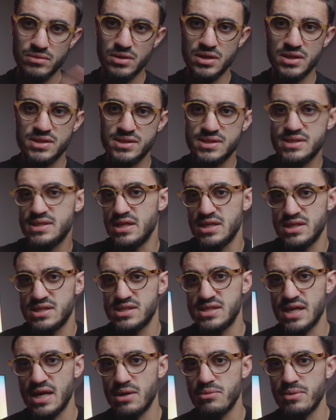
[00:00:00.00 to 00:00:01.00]
it
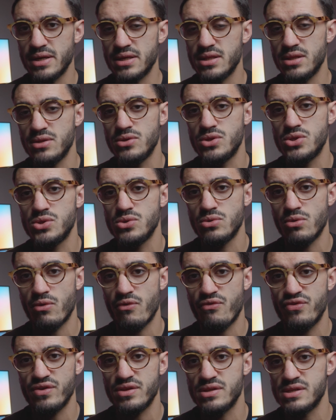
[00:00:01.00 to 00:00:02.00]
syncs directly to your
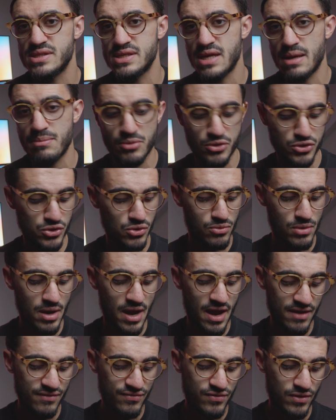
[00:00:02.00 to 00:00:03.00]
fitness app on your
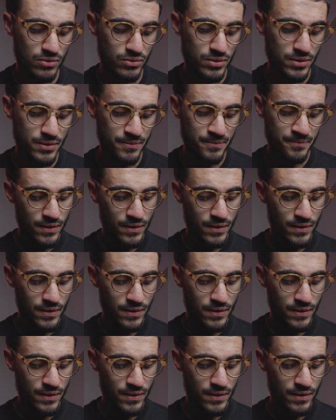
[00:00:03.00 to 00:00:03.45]
iPhone.